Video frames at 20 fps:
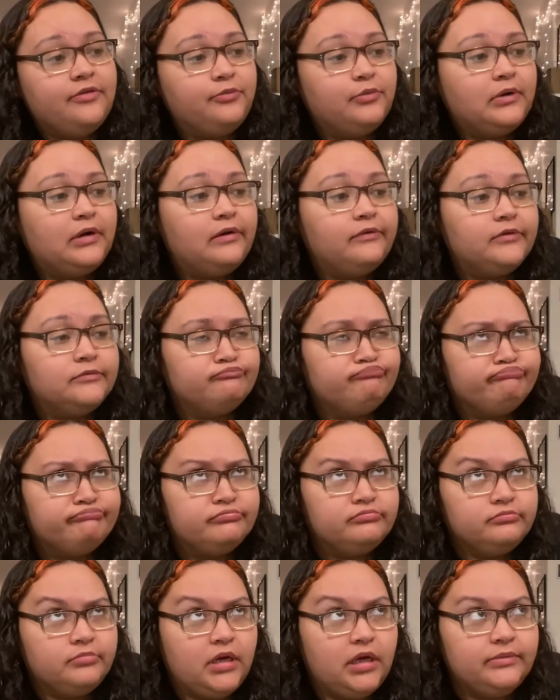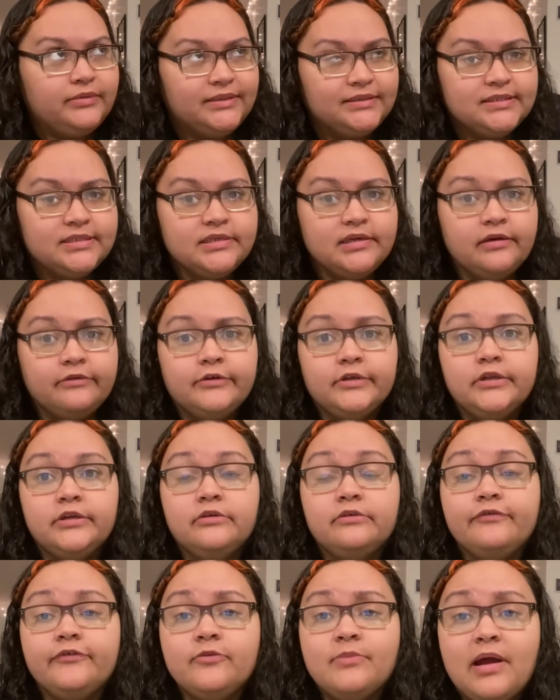whatever. Bye, Monty. I really
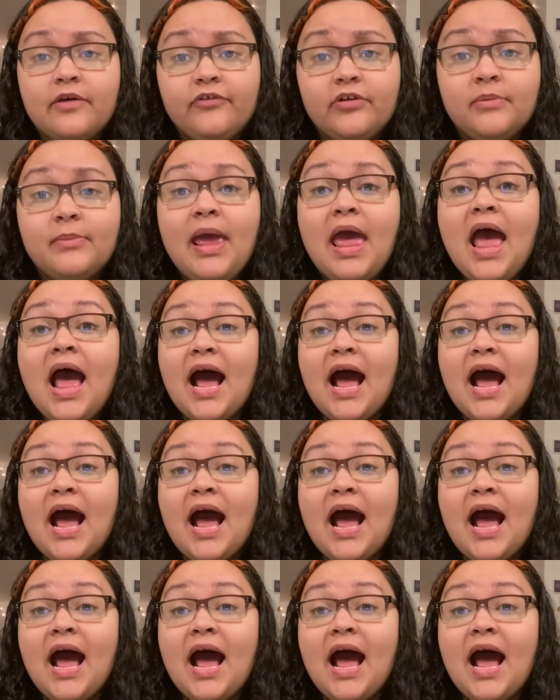don't feel bad for him.